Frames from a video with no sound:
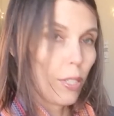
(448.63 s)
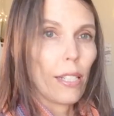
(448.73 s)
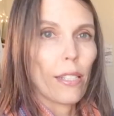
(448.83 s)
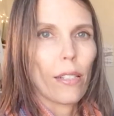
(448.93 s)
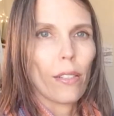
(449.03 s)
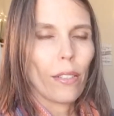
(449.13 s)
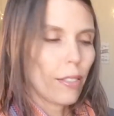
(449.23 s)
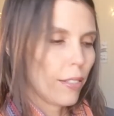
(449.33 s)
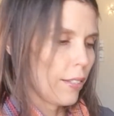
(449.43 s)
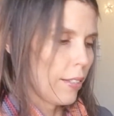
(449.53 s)
as it
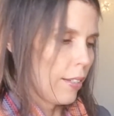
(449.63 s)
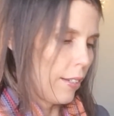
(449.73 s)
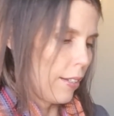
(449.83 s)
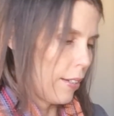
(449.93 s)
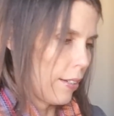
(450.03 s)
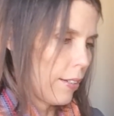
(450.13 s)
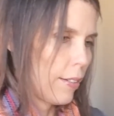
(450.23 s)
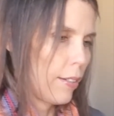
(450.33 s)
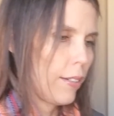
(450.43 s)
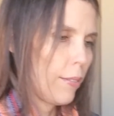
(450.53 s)
looked
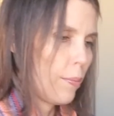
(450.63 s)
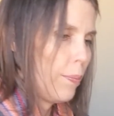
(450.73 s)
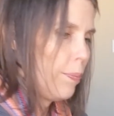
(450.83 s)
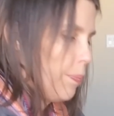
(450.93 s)
on